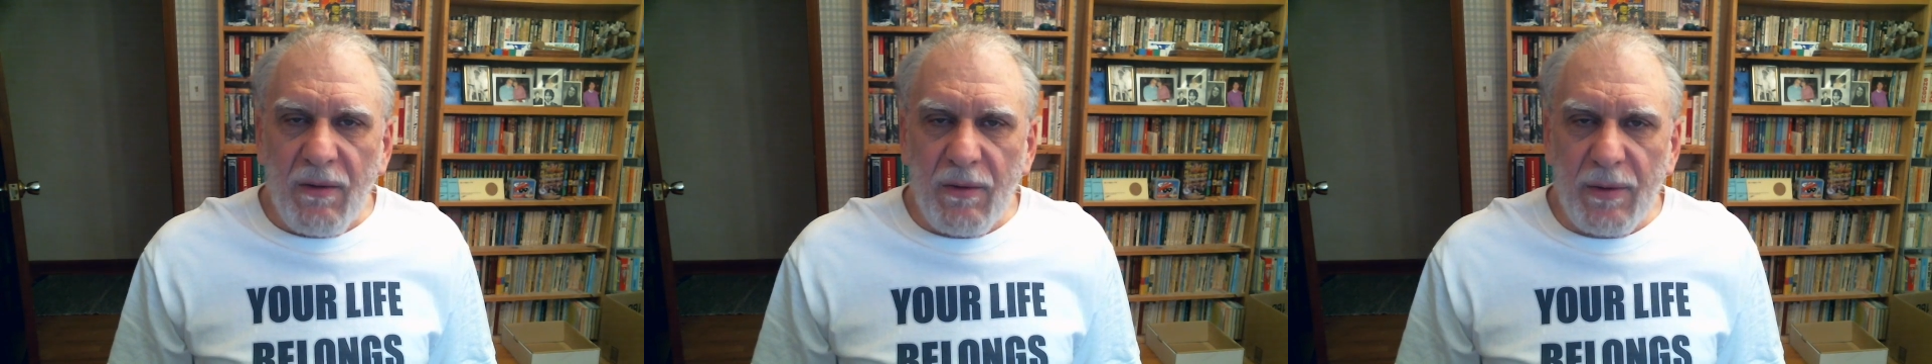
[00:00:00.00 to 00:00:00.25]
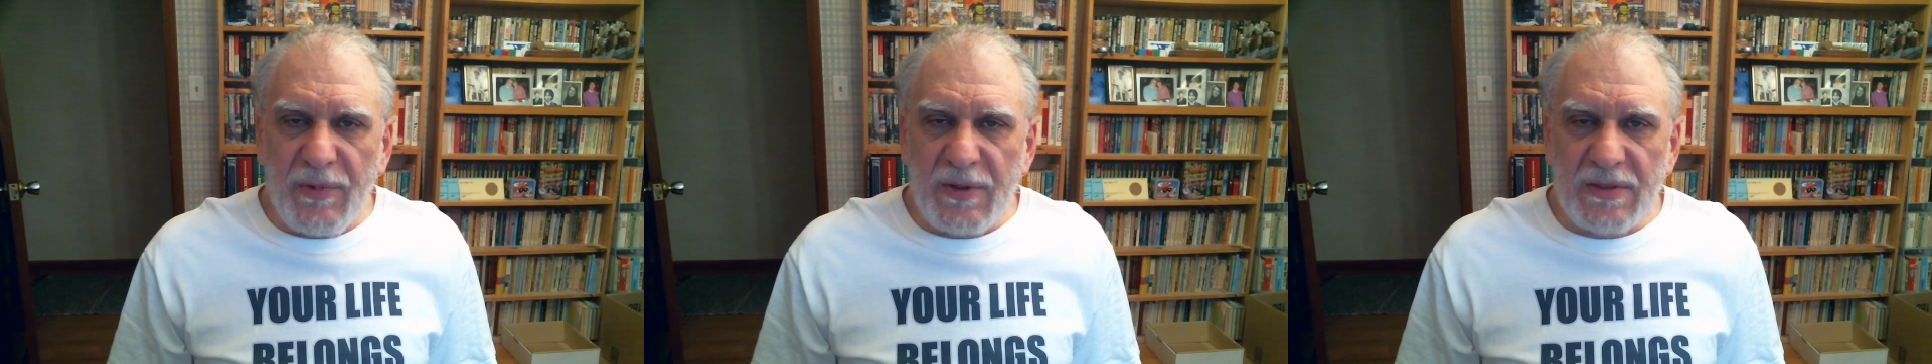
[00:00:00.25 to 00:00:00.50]

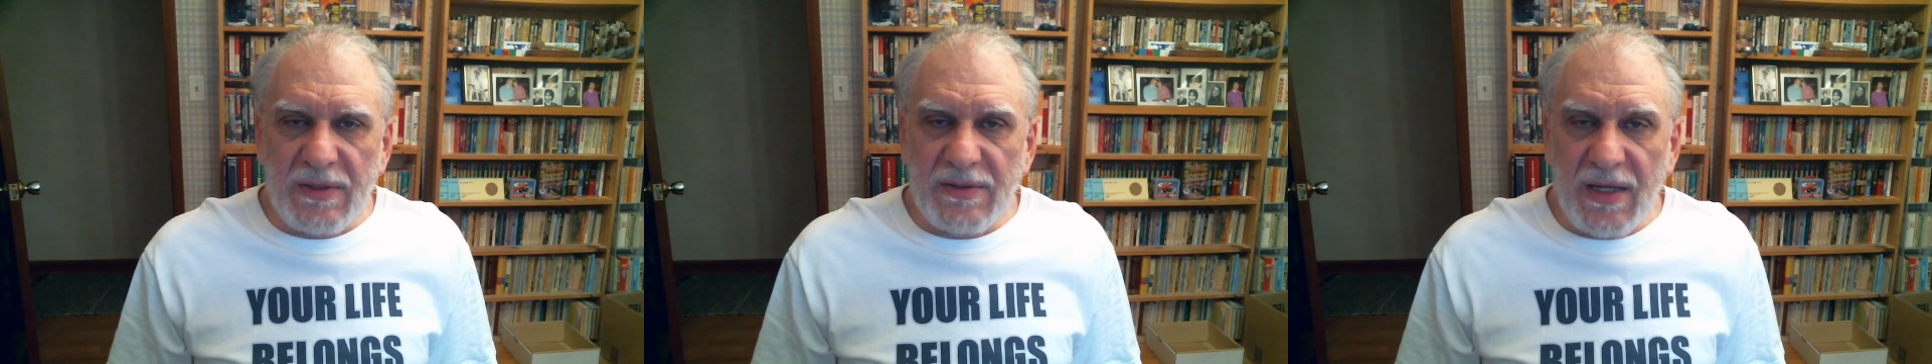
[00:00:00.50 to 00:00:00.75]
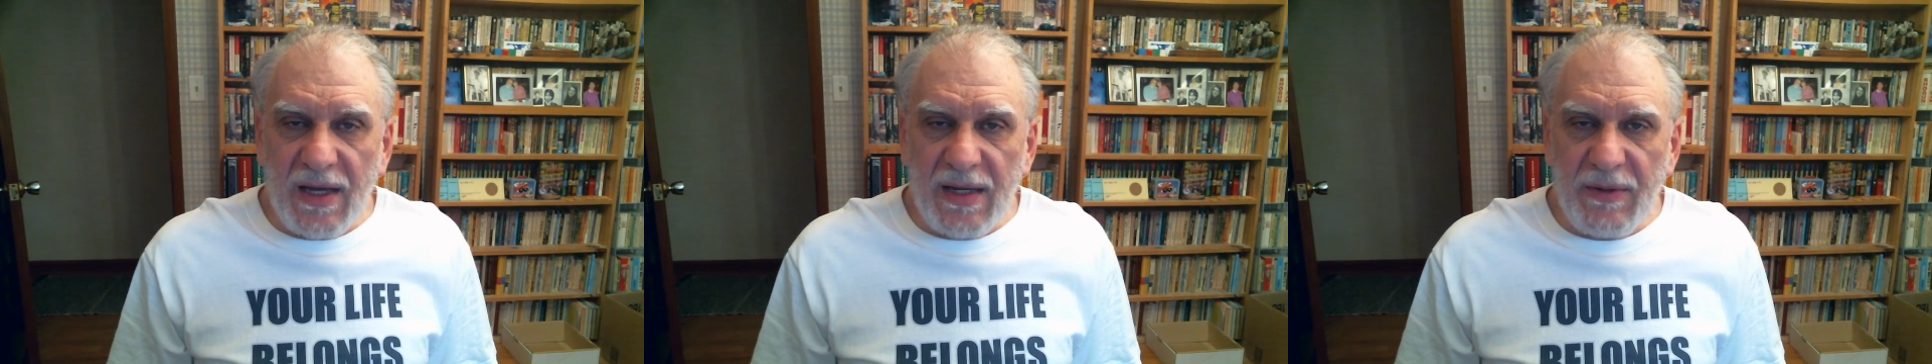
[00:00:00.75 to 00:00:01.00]
or personal
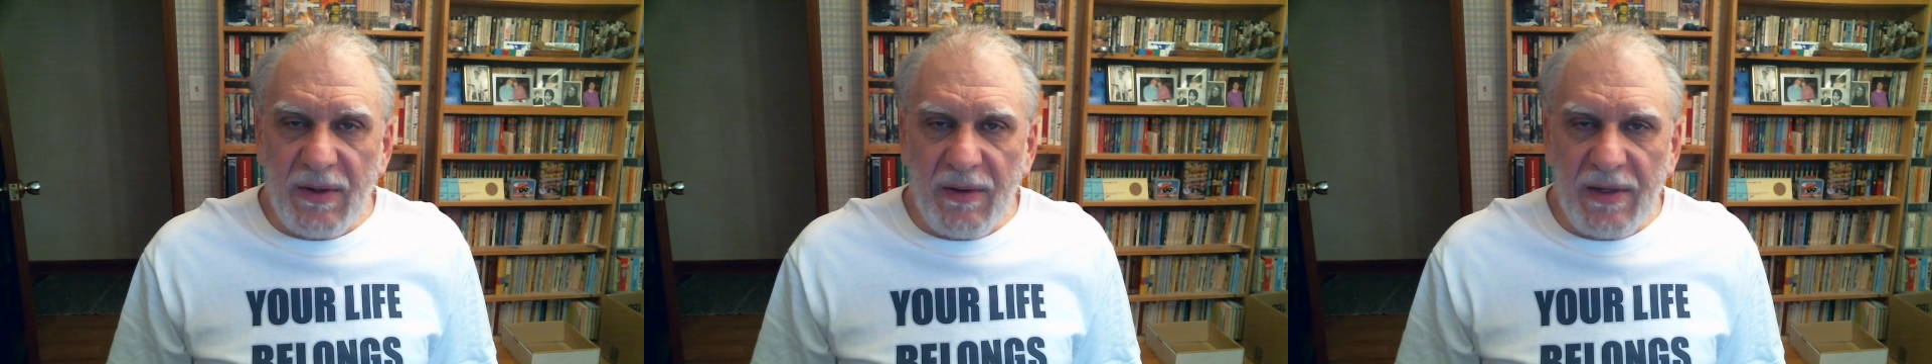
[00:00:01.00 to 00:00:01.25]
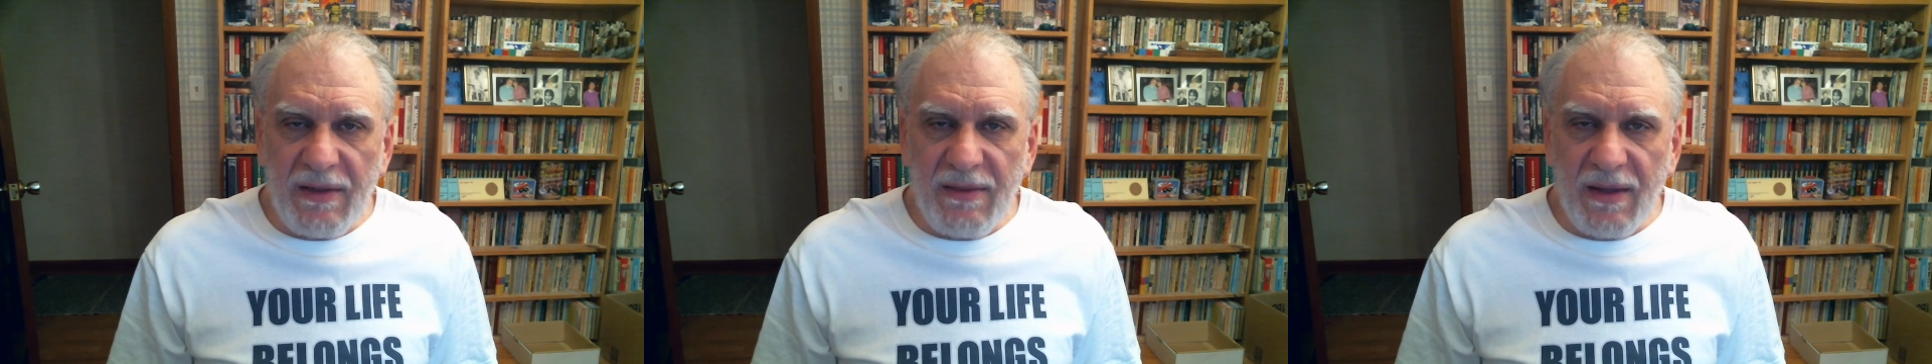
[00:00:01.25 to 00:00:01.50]
autonomy or
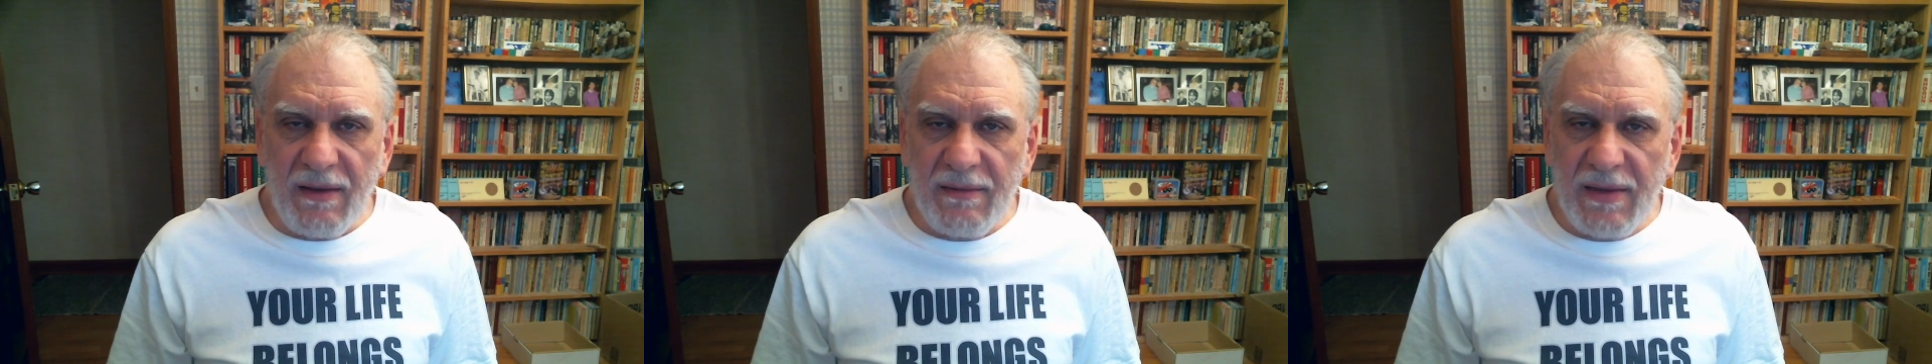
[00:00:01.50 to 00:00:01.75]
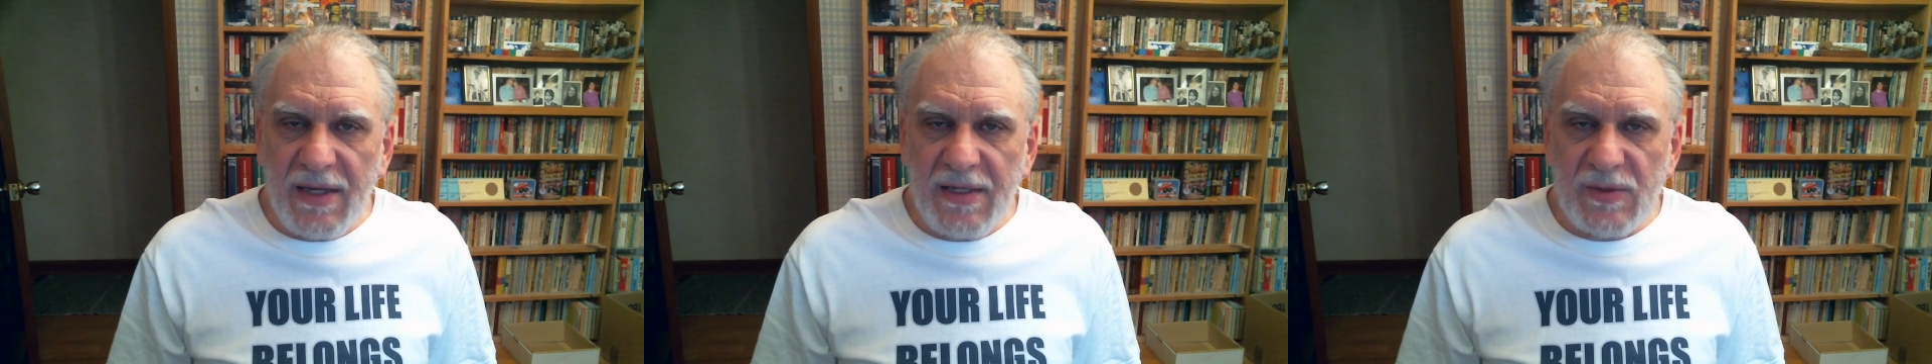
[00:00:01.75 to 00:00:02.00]
anything.
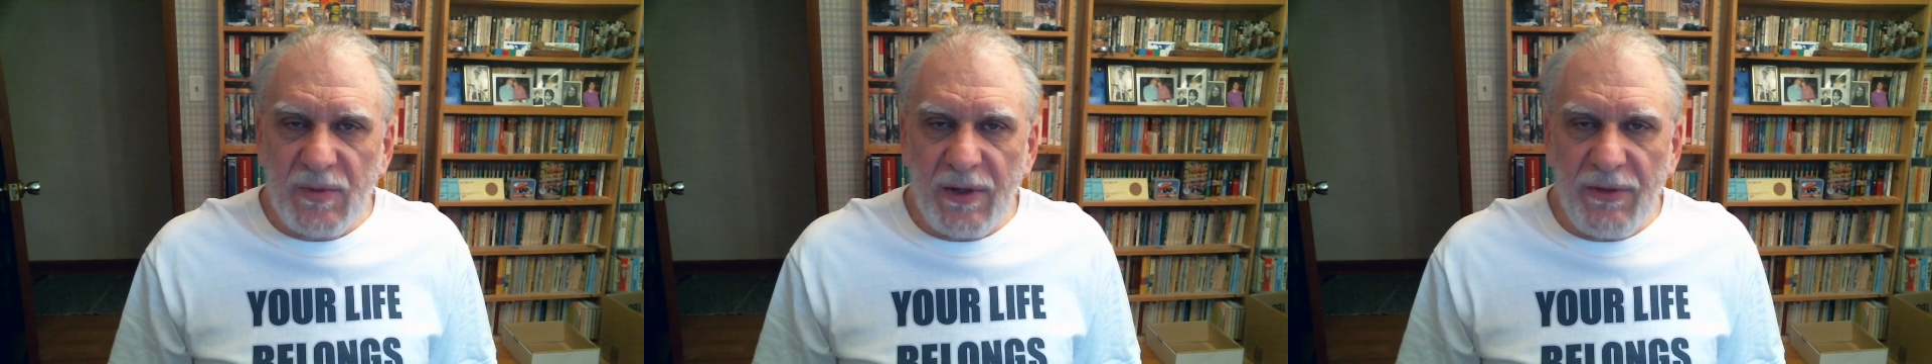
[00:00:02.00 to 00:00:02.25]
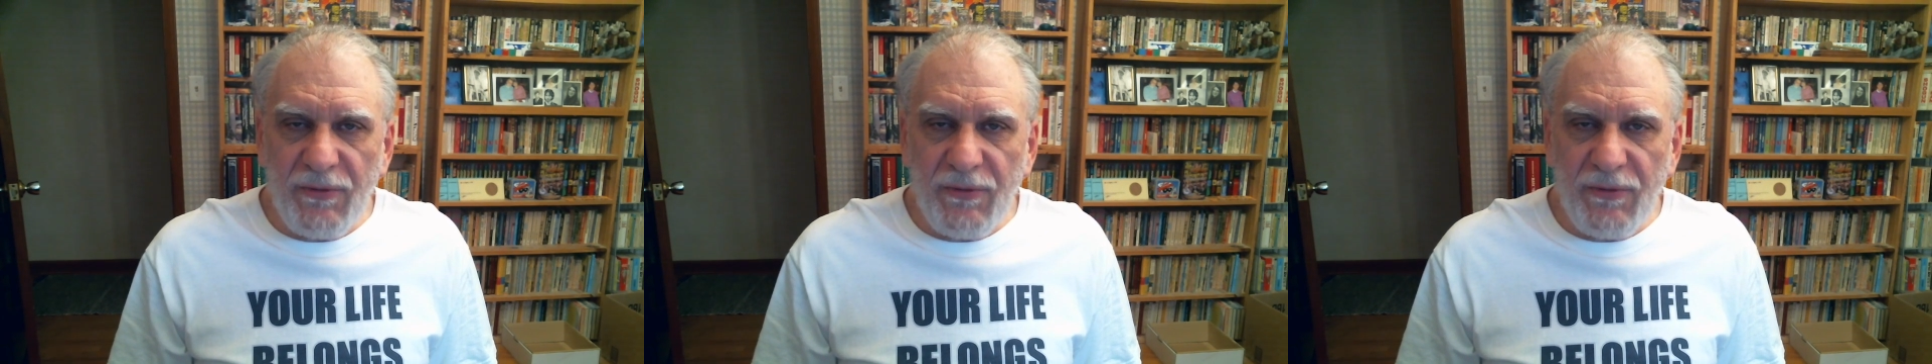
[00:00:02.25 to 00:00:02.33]
They just want